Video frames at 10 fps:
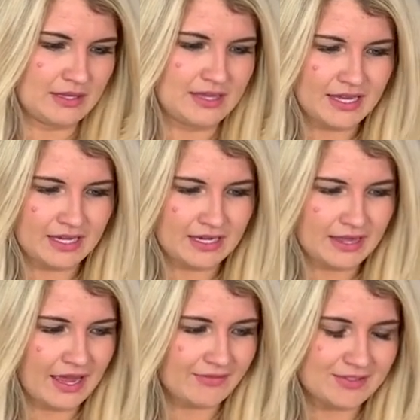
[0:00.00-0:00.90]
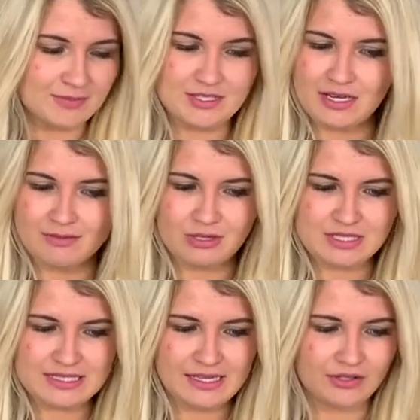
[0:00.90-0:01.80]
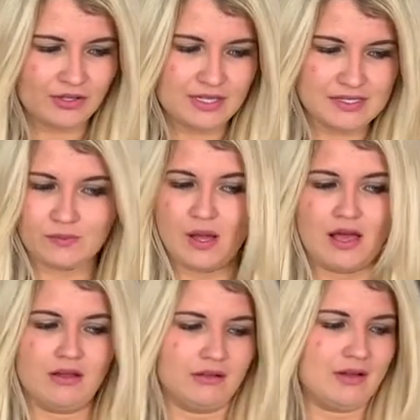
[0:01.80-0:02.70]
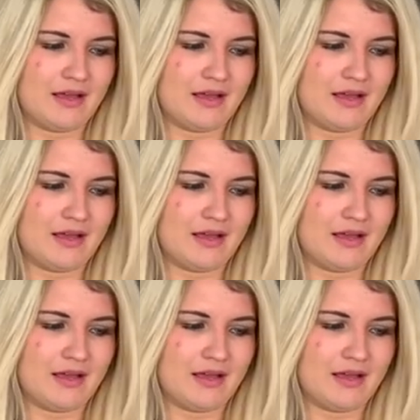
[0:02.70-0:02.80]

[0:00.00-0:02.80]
Then they have some denim on sale as well.